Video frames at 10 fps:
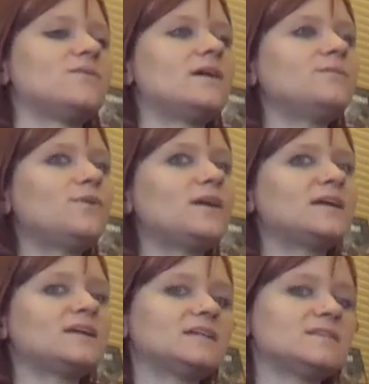to
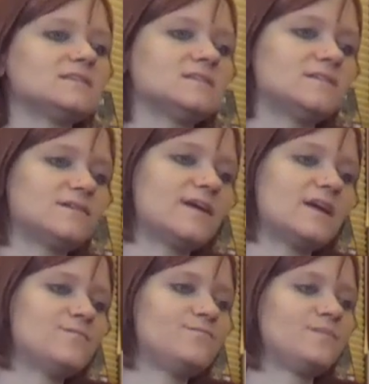unwind.
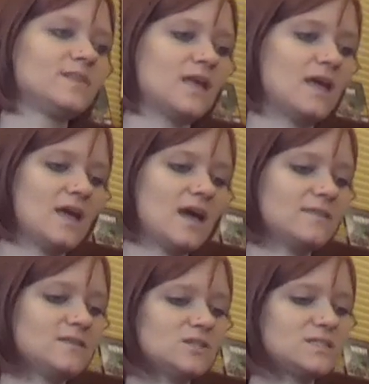Great.
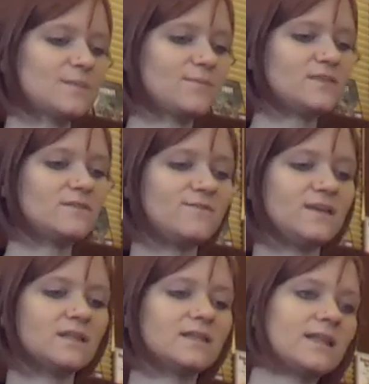And then just separate the
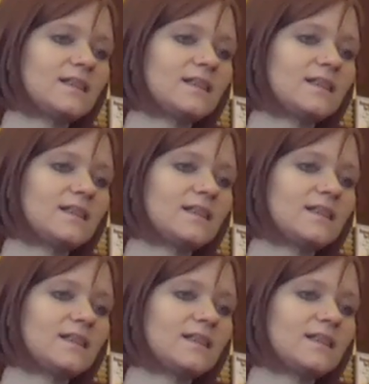feet a